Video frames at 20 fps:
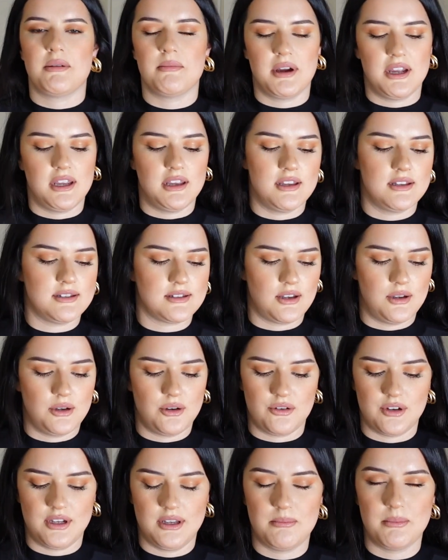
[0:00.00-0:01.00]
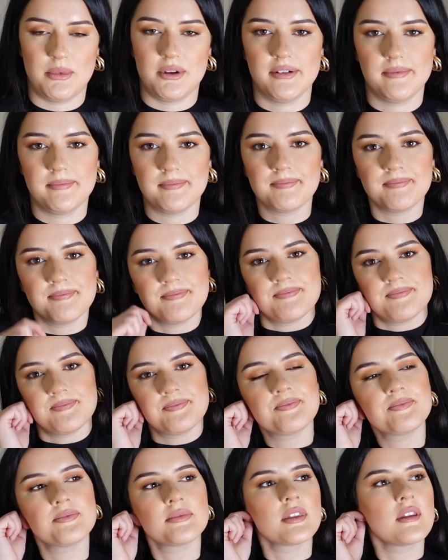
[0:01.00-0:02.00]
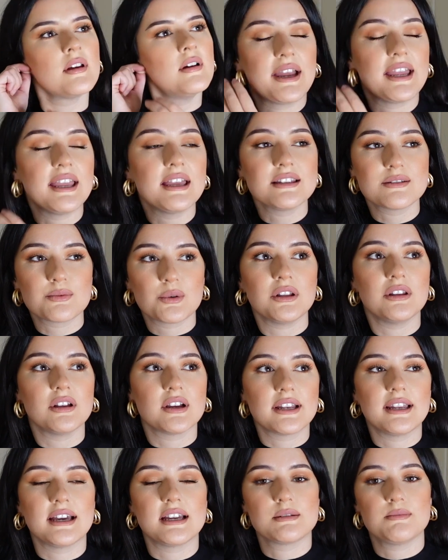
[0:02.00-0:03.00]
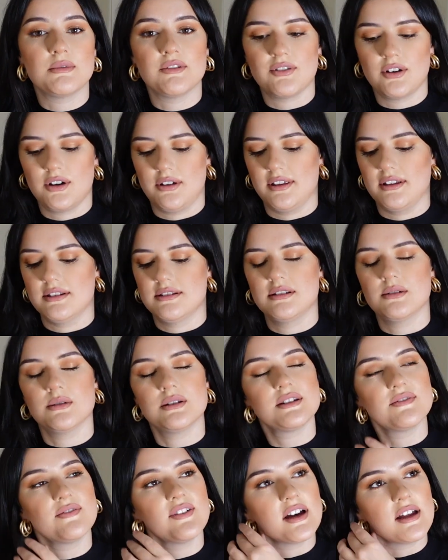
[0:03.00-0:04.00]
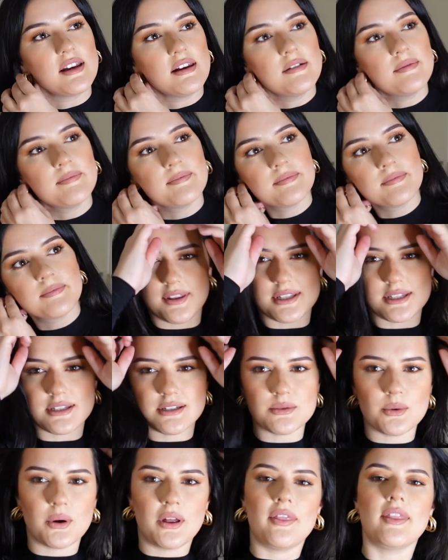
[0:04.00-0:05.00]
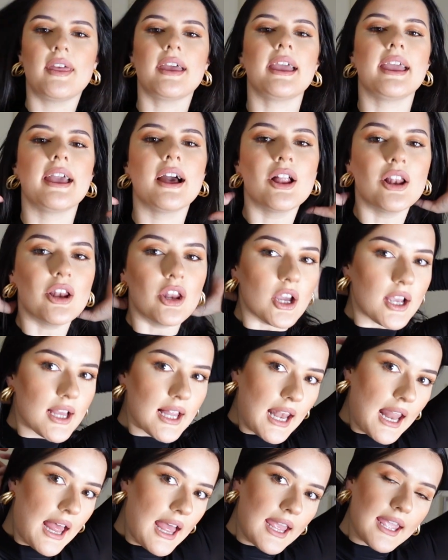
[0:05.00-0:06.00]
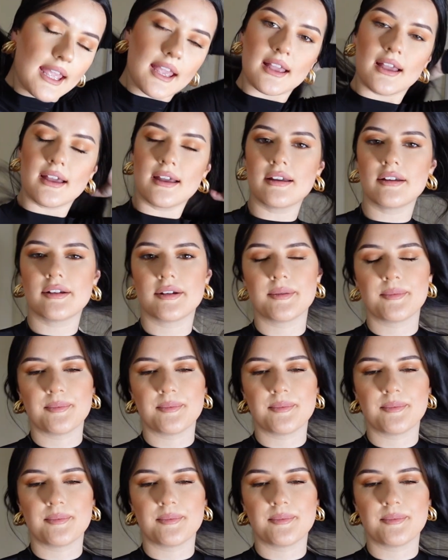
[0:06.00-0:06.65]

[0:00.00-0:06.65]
make my ears go green, but my ears will look nice before then, so it's fine. This is what they look like.